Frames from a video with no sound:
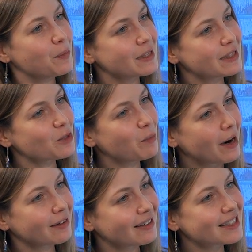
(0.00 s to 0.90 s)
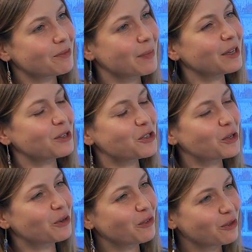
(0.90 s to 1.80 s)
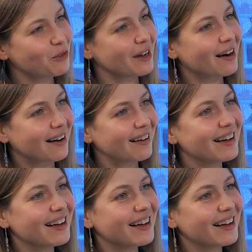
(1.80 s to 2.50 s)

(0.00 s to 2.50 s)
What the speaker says: business partners and making sure that we are